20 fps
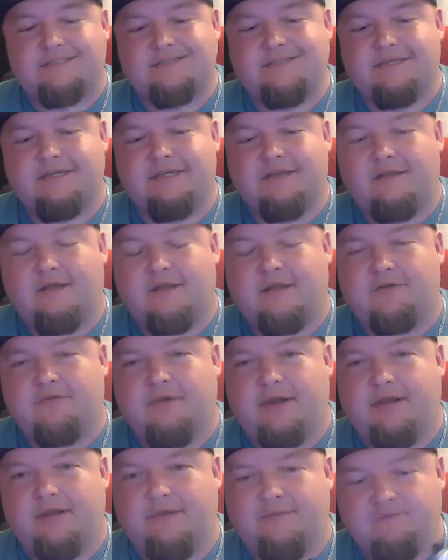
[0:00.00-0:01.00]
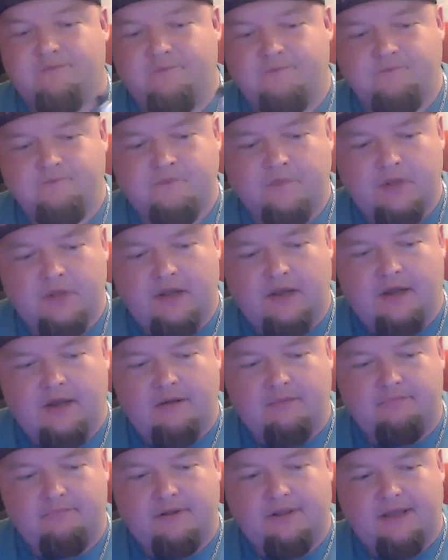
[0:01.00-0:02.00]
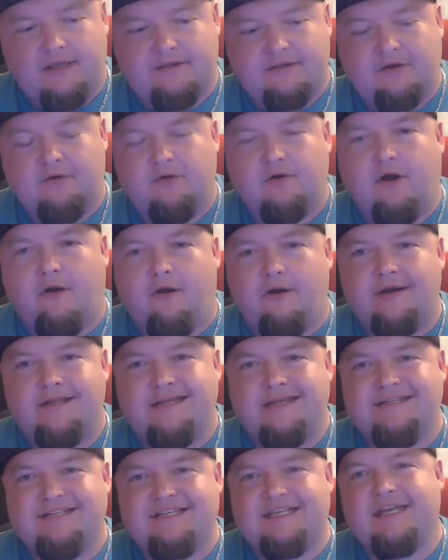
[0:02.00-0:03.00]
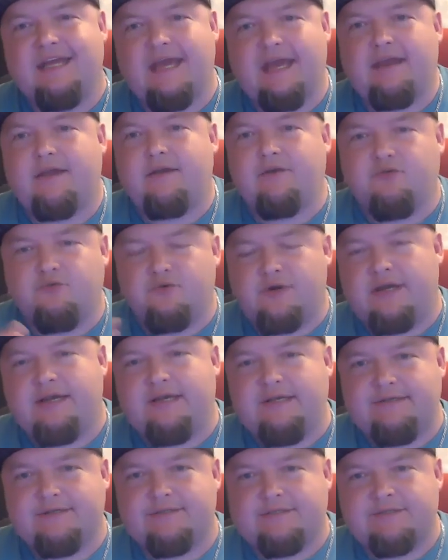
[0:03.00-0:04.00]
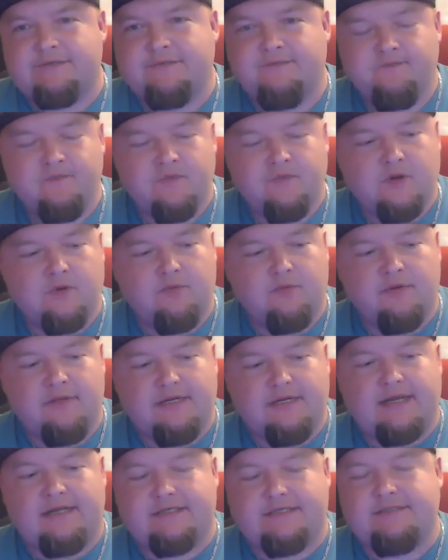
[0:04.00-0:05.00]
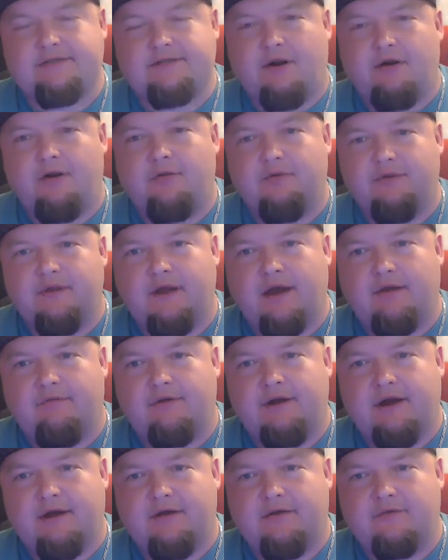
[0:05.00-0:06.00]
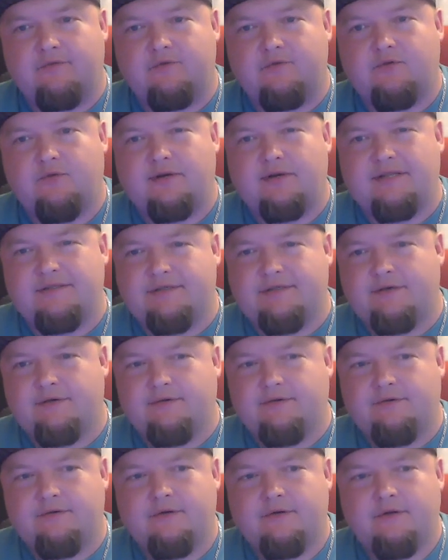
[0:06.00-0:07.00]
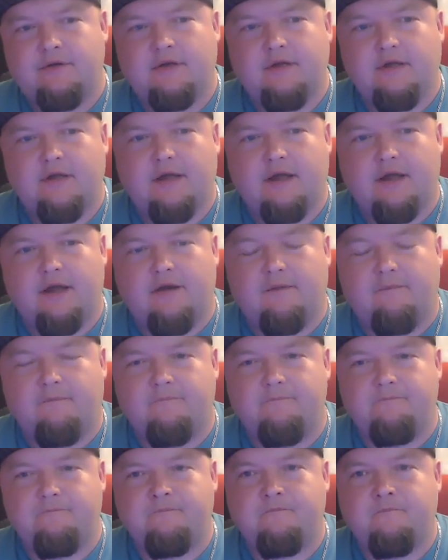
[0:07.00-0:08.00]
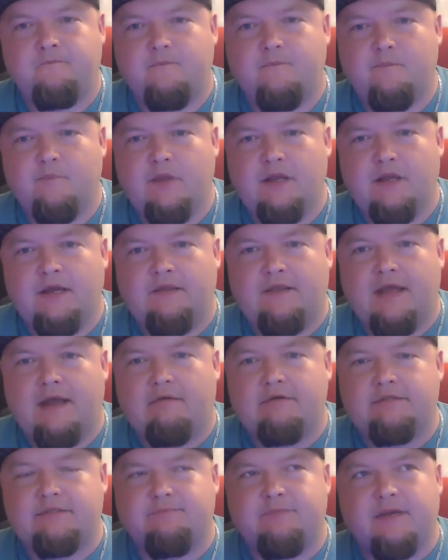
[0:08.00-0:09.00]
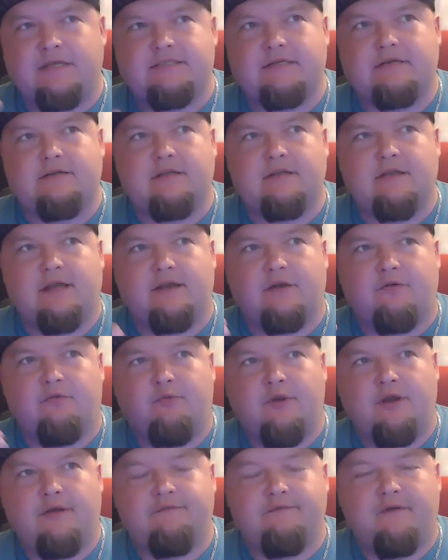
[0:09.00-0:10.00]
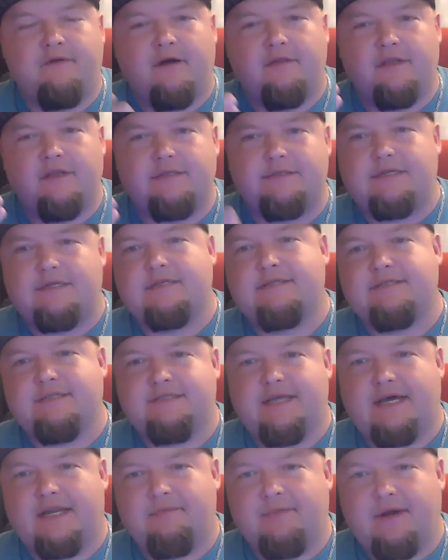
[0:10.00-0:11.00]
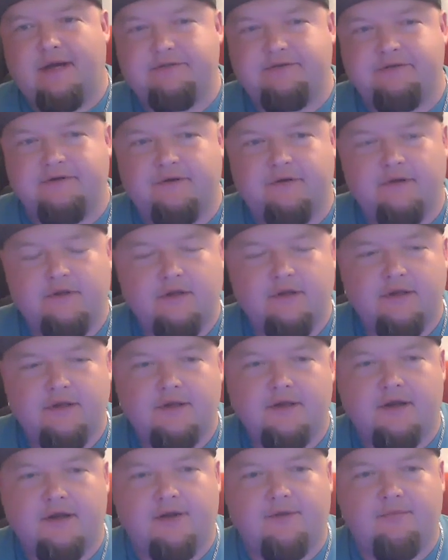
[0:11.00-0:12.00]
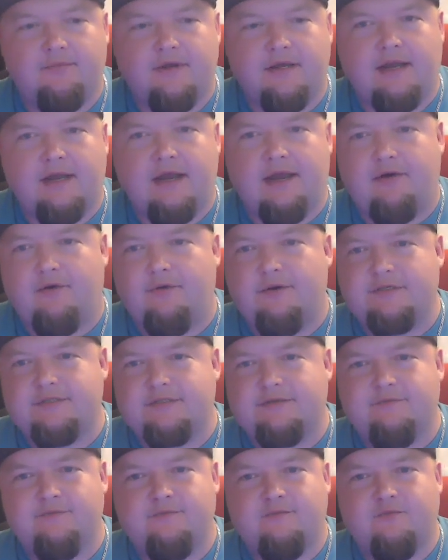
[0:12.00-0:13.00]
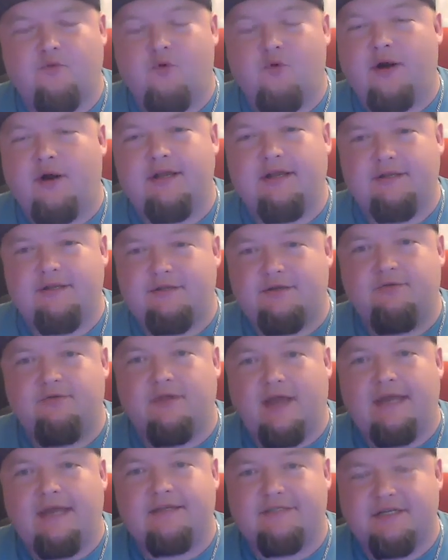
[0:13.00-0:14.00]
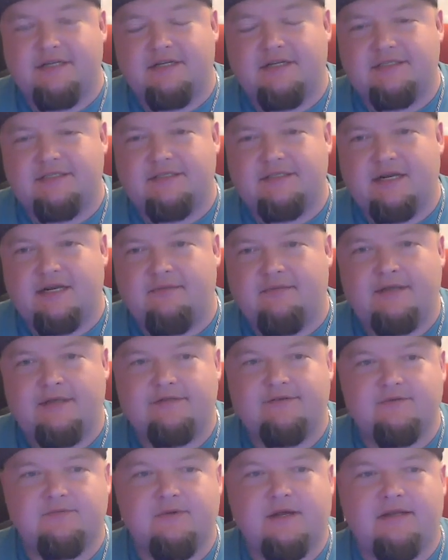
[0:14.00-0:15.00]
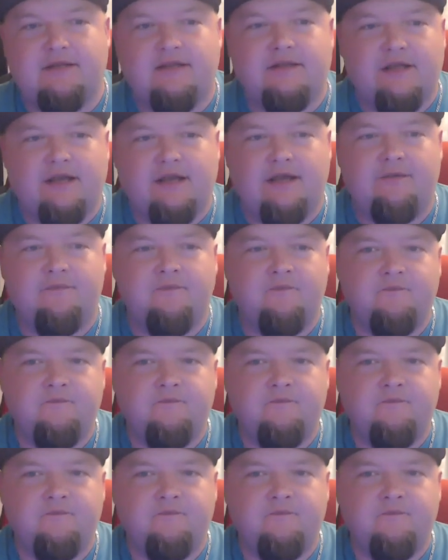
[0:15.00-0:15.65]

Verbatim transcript: doesn't get a lot of credit, um, but like the whole RDTA craze really kind of started with the avocado 22, um, and that was basically like a riff on the Genesis atomizer. Um, and I always wanted to like Genesis atomizers back in the day